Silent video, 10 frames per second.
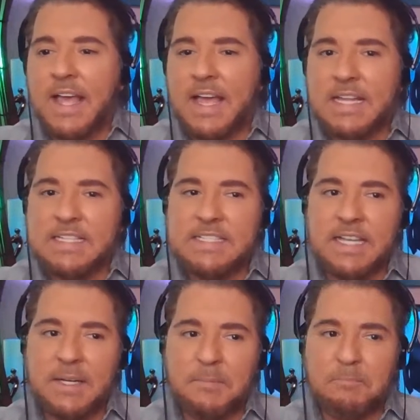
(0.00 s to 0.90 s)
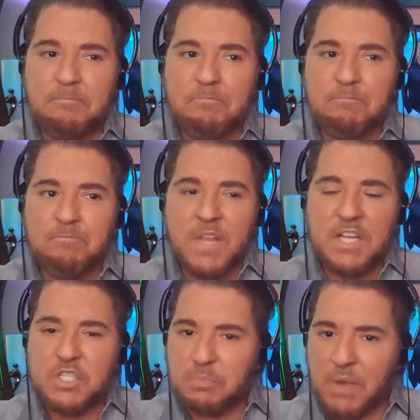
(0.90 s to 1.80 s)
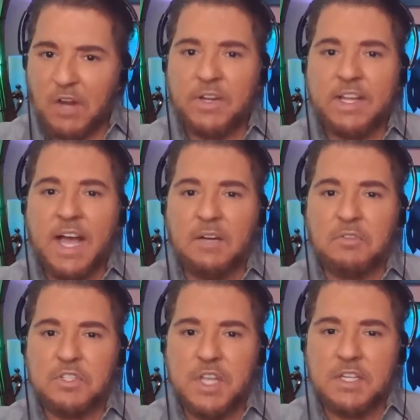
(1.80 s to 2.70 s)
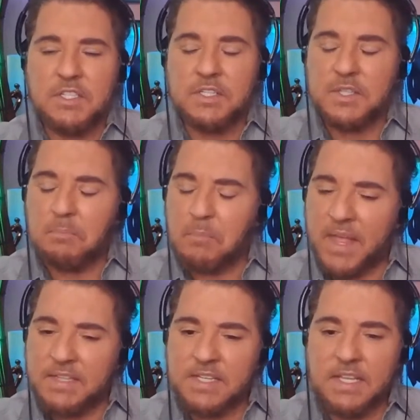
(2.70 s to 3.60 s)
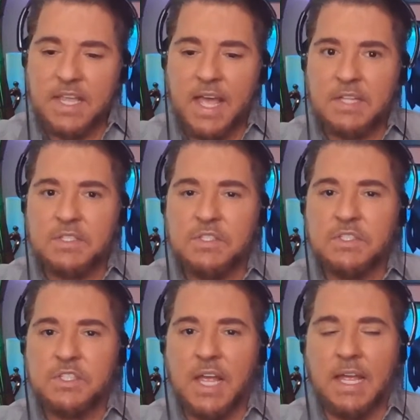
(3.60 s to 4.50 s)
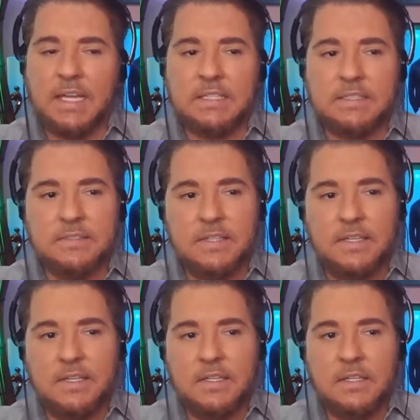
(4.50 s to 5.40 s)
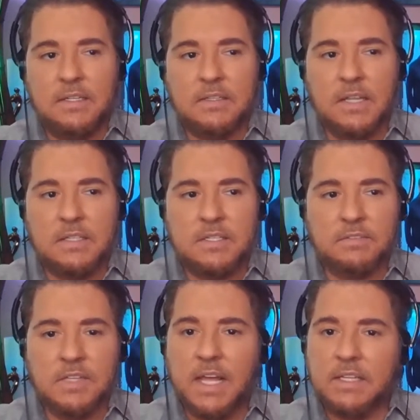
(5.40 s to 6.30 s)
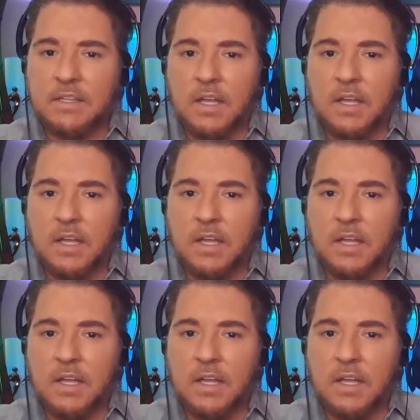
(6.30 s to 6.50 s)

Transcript: and um, inspiring conversations, amazing guests, and lots of light